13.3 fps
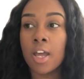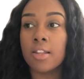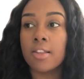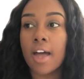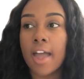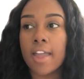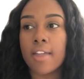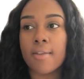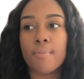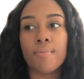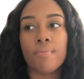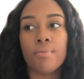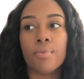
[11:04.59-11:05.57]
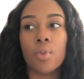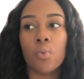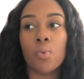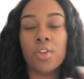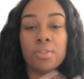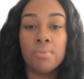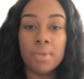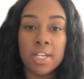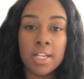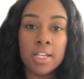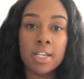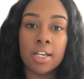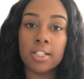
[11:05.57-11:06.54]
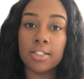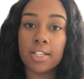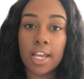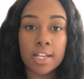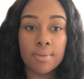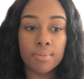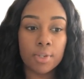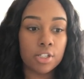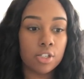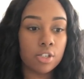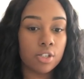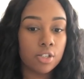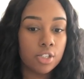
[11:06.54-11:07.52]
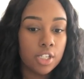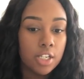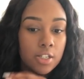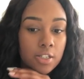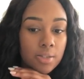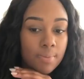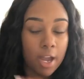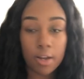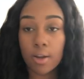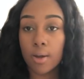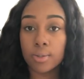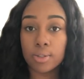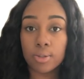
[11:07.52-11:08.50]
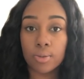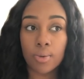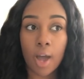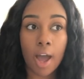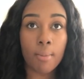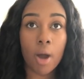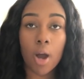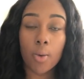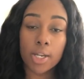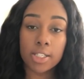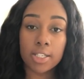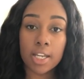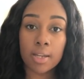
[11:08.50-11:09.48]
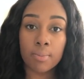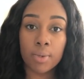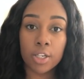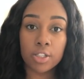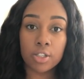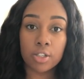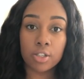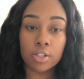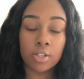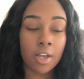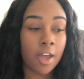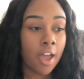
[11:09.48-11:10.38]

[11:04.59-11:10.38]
Like with me, taking pictures is my go-to. I'm always taking pictures.